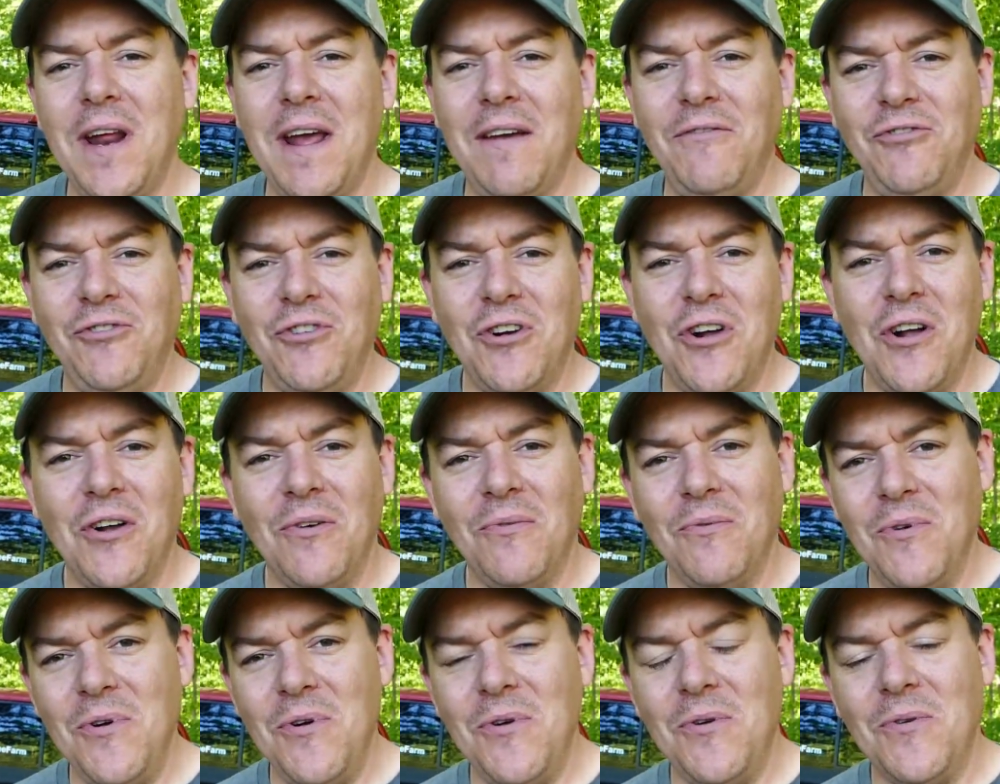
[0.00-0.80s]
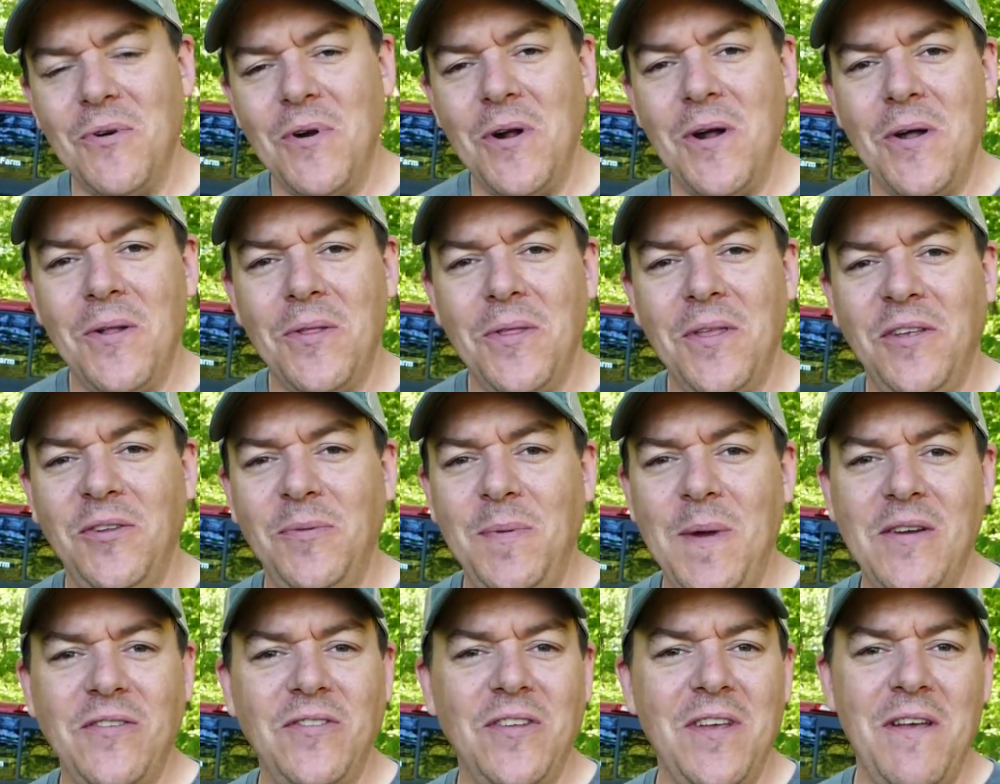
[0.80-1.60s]
have strong root growth,
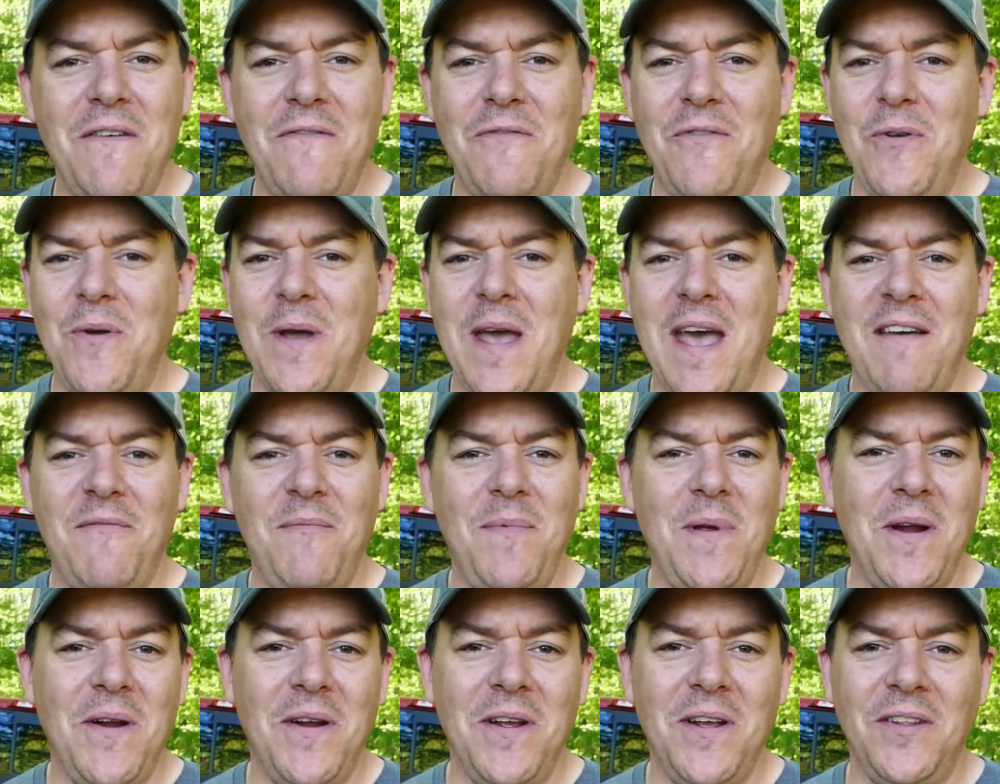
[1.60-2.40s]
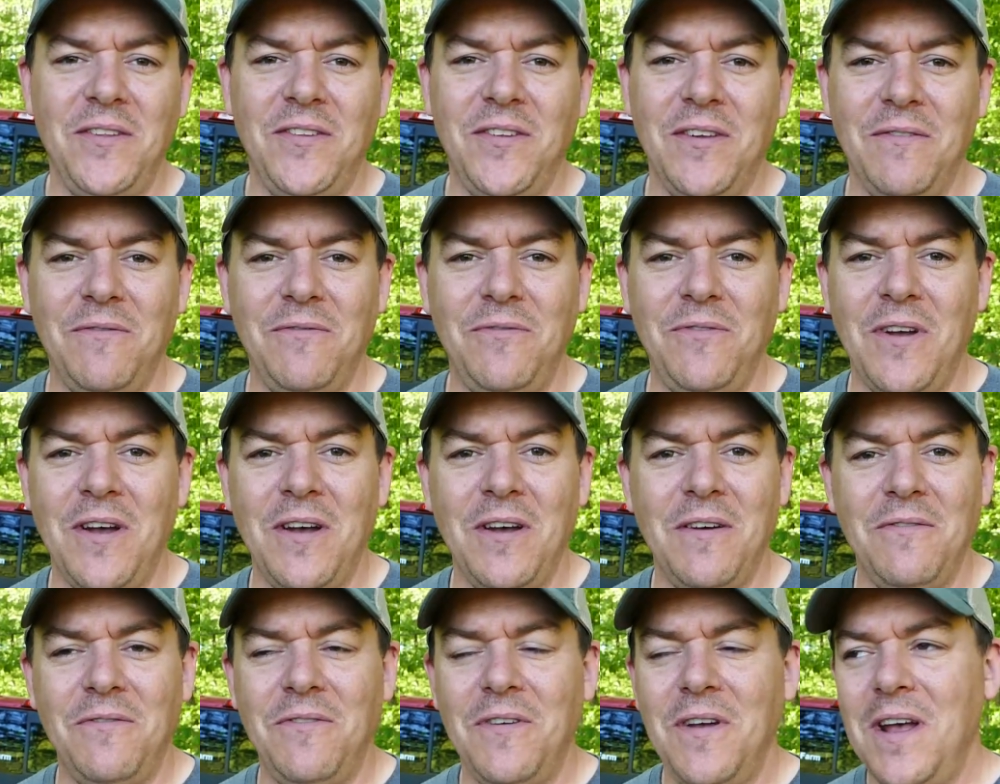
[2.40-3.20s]
especially if you have periods of,
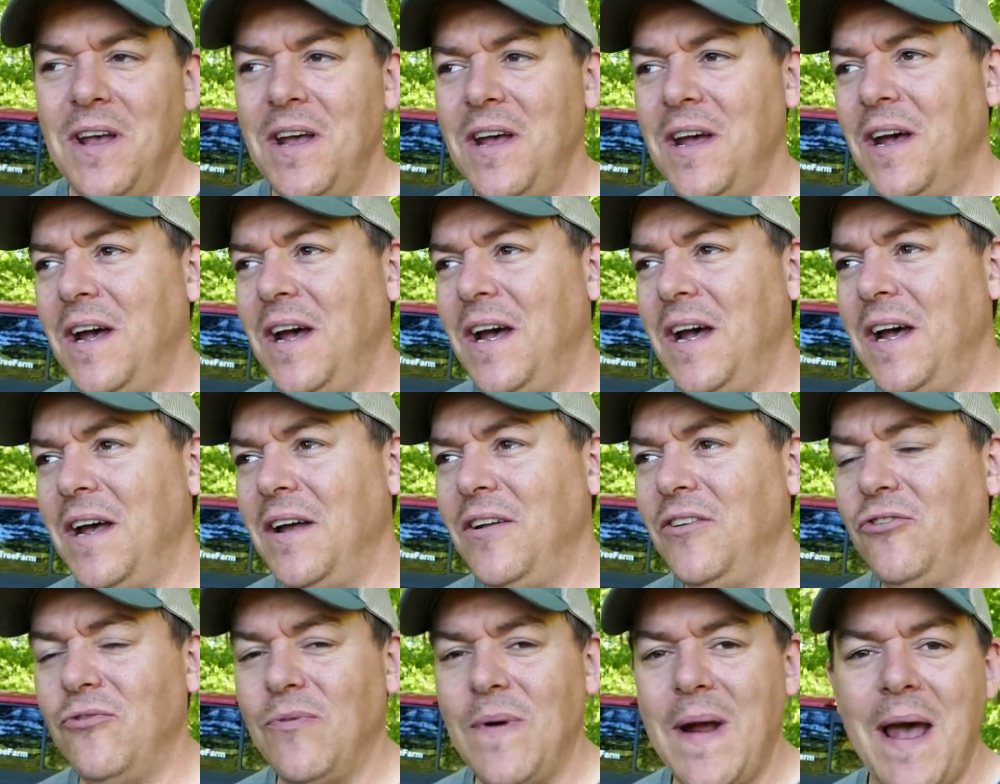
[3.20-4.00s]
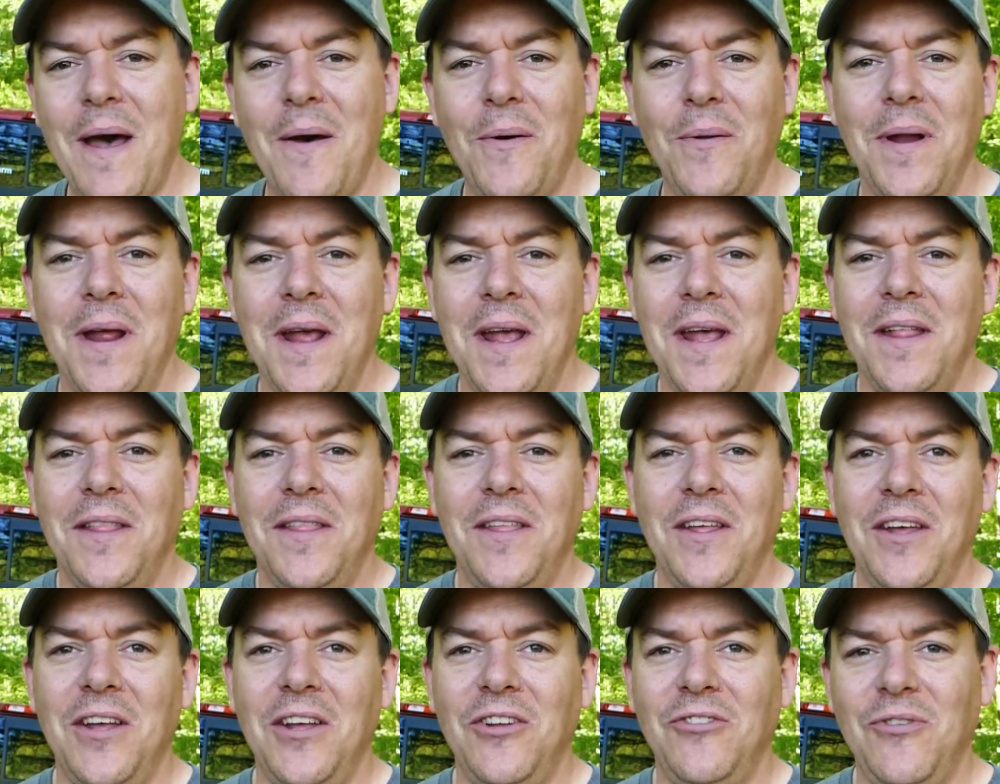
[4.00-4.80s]
of uh, drought,
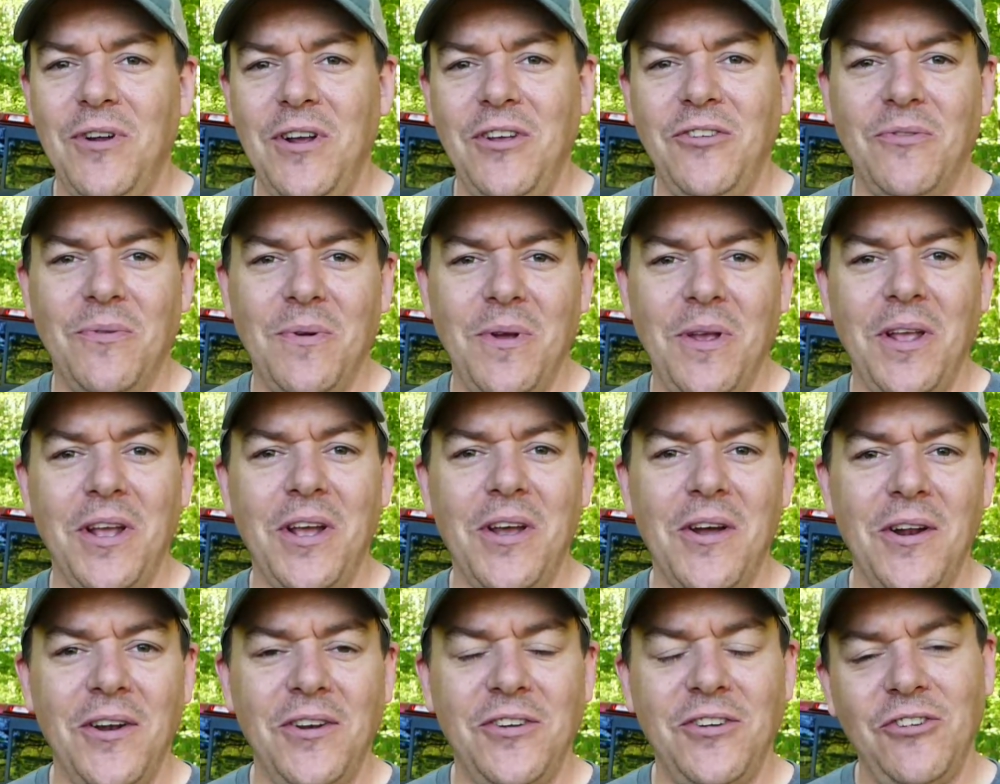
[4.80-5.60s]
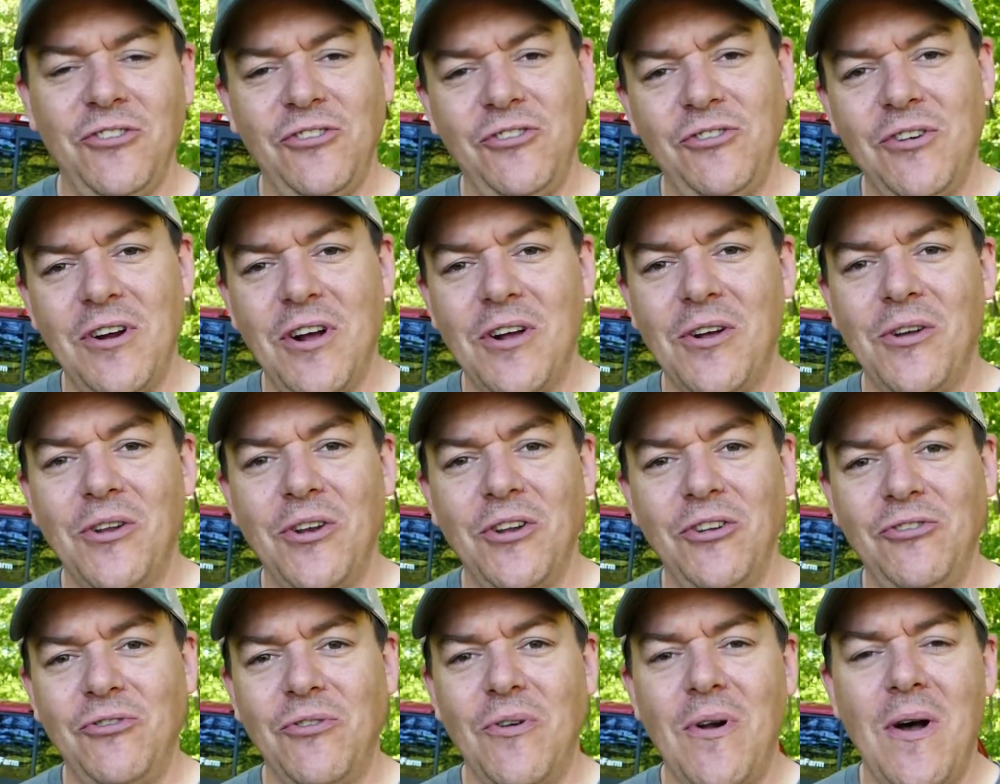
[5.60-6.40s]
the trees are really going to struggle
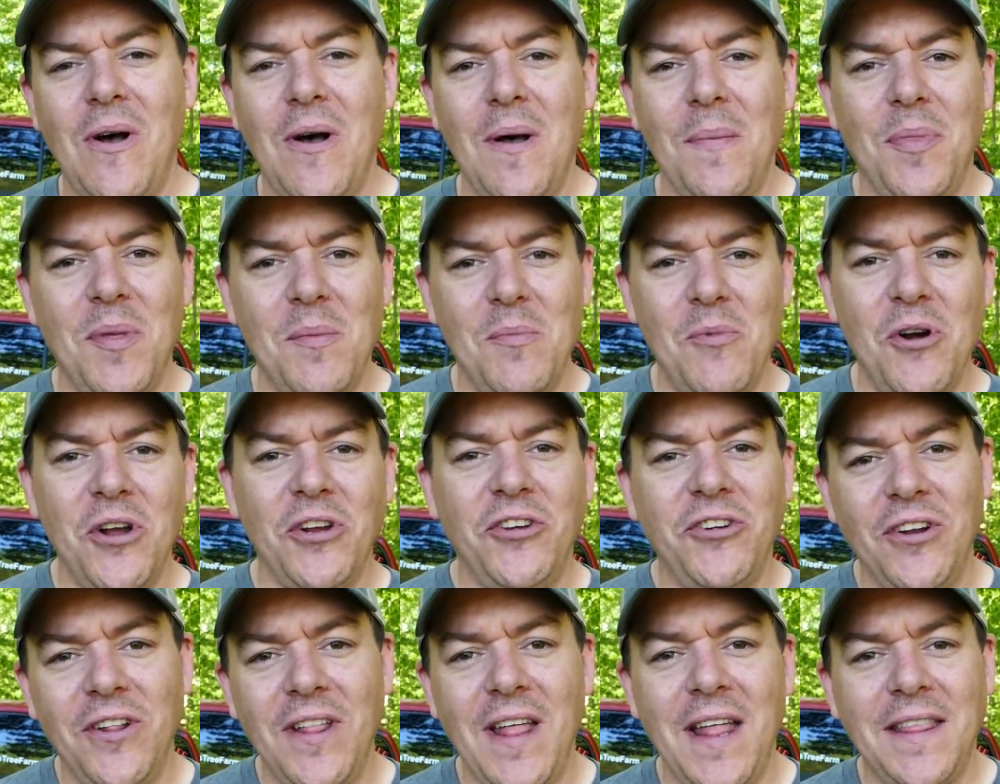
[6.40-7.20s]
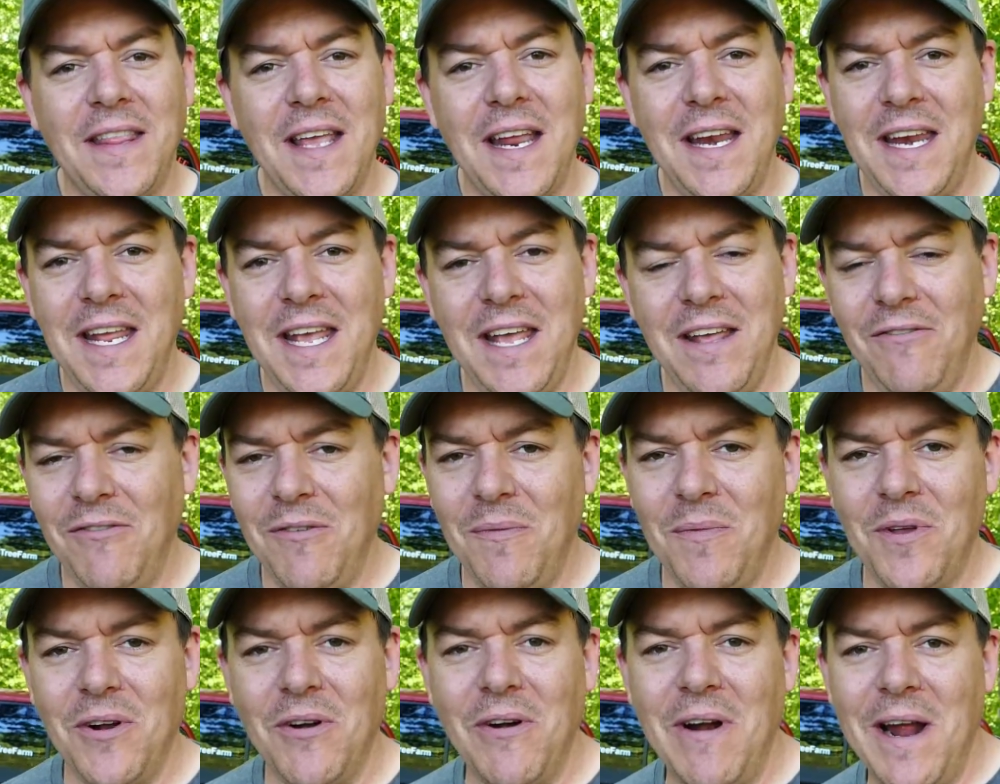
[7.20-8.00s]
to draw up the moisture that they need
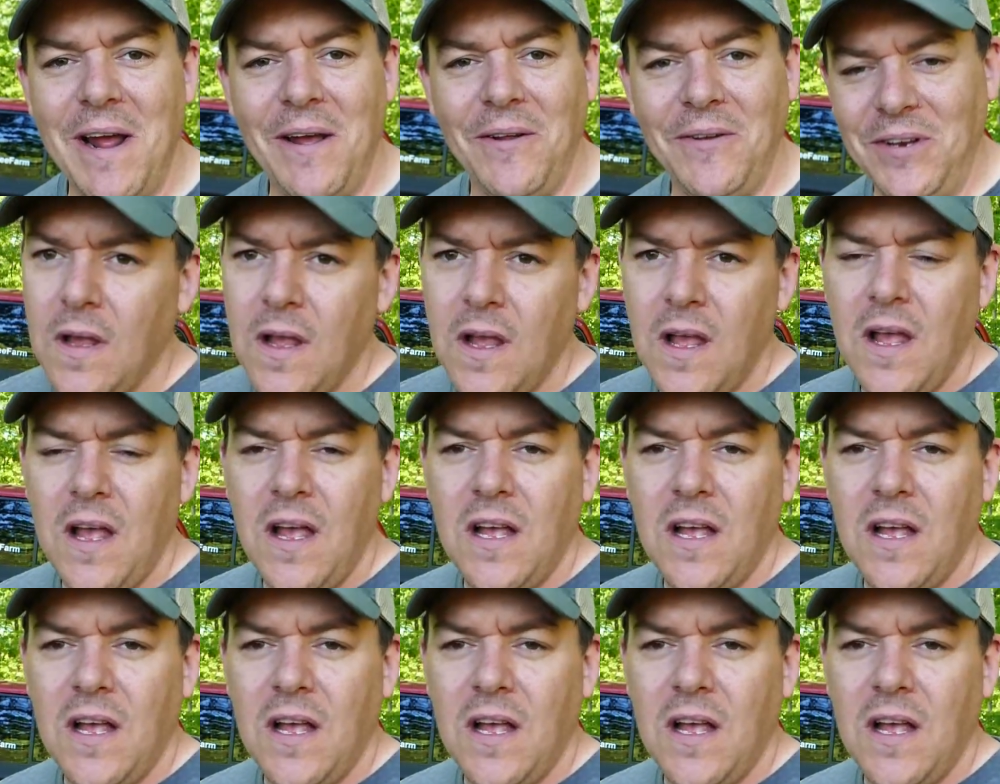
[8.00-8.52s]
from the ground.